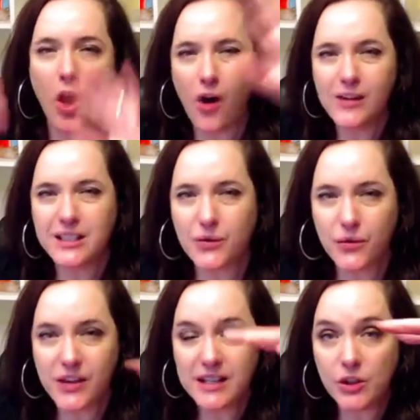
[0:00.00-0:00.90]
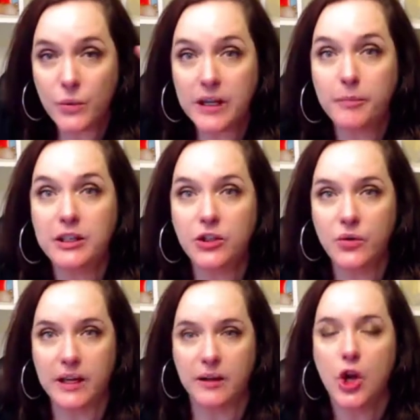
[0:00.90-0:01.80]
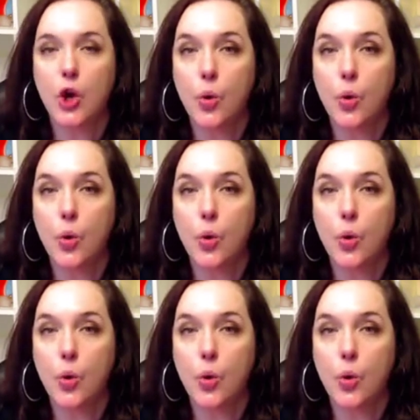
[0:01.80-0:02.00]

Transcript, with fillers: all these other things that we could be doing